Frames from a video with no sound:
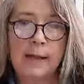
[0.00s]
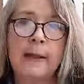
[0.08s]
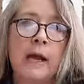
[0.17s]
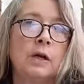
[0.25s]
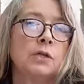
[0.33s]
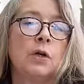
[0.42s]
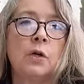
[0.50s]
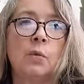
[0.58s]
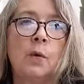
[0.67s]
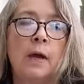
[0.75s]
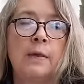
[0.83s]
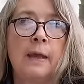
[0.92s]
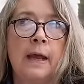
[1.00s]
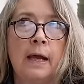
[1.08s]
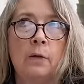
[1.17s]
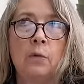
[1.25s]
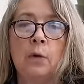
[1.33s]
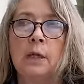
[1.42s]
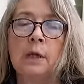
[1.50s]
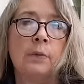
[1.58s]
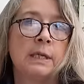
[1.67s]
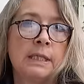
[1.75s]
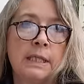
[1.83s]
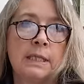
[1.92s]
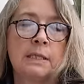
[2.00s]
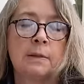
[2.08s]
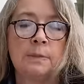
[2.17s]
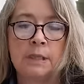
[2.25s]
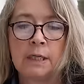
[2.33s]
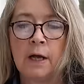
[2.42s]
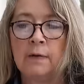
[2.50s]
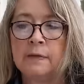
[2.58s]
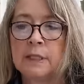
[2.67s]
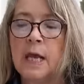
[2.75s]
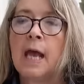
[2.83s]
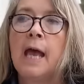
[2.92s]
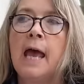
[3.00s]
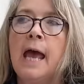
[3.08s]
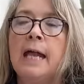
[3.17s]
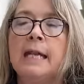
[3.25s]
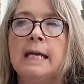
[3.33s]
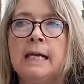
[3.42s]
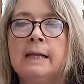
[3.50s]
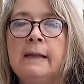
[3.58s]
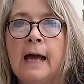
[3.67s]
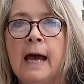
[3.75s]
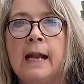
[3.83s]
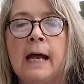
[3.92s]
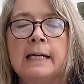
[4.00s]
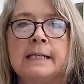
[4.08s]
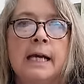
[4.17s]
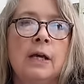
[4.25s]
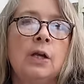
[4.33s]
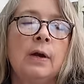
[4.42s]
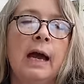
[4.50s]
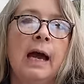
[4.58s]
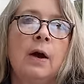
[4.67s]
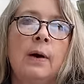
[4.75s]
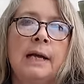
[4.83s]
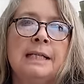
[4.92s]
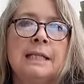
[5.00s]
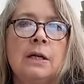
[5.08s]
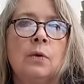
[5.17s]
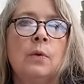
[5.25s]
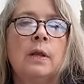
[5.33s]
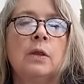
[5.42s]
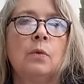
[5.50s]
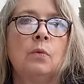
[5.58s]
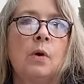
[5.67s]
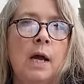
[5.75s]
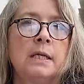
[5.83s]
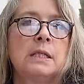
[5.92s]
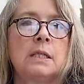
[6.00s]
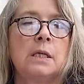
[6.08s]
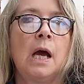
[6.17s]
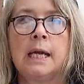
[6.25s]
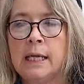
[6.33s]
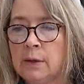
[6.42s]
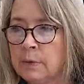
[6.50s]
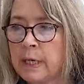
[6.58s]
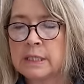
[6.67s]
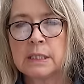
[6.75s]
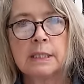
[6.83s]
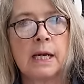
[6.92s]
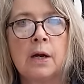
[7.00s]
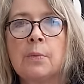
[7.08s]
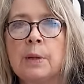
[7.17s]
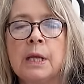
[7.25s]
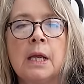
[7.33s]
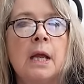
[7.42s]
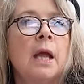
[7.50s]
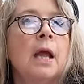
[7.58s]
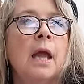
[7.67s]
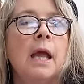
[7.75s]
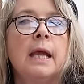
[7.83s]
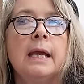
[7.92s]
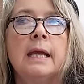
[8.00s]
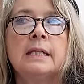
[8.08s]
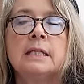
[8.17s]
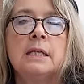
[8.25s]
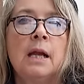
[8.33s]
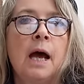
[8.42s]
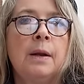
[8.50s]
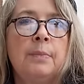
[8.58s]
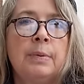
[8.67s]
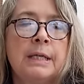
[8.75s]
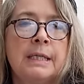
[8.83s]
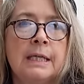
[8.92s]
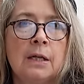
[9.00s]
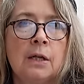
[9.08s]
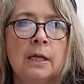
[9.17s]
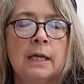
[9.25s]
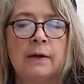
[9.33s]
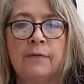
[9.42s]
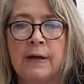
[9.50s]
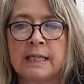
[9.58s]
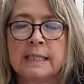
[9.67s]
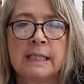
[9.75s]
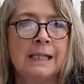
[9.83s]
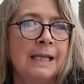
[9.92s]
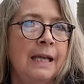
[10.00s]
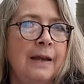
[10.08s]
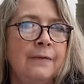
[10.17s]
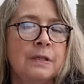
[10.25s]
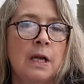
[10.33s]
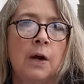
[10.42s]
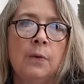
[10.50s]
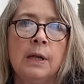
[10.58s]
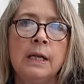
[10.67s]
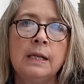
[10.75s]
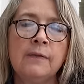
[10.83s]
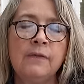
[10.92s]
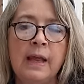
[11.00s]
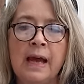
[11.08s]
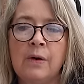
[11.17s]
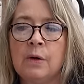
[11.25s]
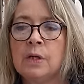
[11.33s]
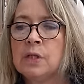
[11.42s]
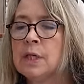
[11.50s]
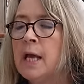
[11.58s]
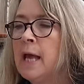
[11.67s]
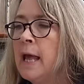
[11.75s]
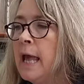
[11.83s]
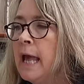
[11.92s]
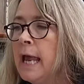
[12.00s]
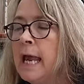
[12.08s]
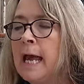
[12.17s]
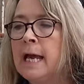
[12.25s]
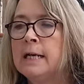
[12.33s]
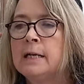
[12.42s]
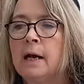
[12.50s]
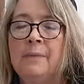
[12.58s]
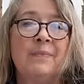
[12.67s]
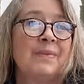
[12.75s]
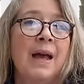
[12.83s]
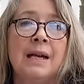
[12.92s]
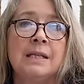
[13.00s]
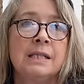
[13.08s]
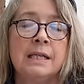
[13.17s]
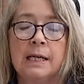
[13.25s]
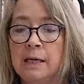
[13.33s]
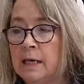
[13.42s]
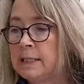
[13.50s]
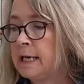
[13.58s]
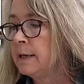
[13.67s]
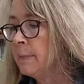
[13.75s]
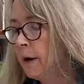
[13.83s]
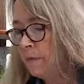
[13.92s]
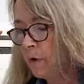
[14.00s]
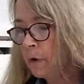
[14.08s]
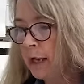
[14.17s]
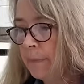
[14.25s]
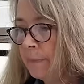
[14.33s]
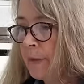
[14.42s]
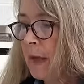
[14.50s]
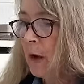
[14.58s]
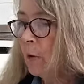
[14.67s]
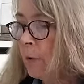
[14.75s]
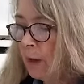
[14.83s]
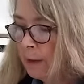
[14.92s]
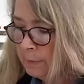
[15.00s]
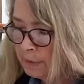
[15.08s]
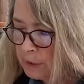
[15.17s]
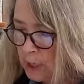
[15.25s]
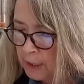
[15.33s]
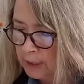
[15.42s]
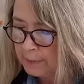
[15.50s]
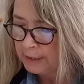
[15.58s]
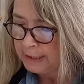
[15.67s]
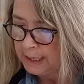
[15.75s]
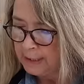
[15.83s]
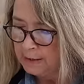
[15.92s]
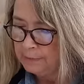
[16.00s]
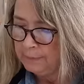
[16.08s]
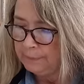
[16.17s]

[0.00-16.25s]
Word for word: and they also are one that really reseeds themselves. And in that, I tell you how I deal with rust. I get rust terribly. It's not a big deal. It affects the leaves, not really the flowers, and I just t- I take them off. Okay, while I'm talking about that,